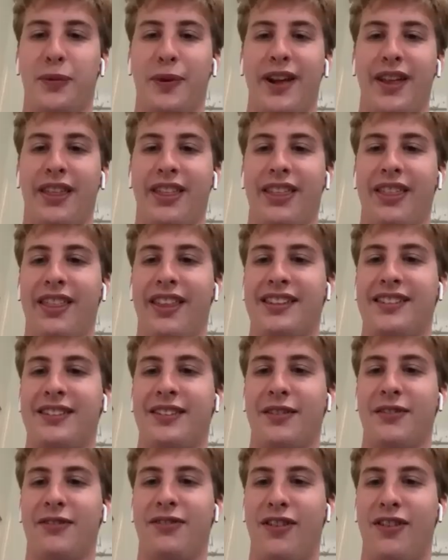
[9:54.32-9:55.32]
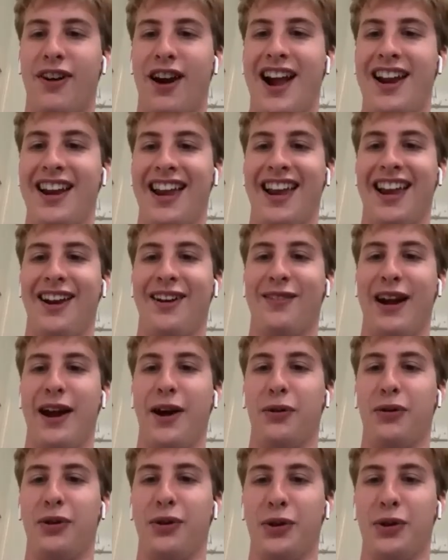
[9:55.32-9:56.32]
with this Friday
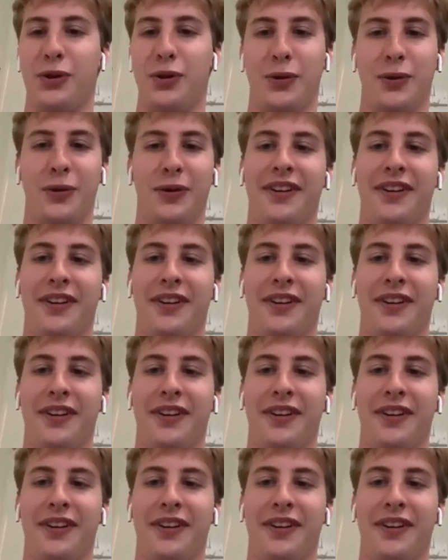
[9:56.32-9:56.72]
around noon?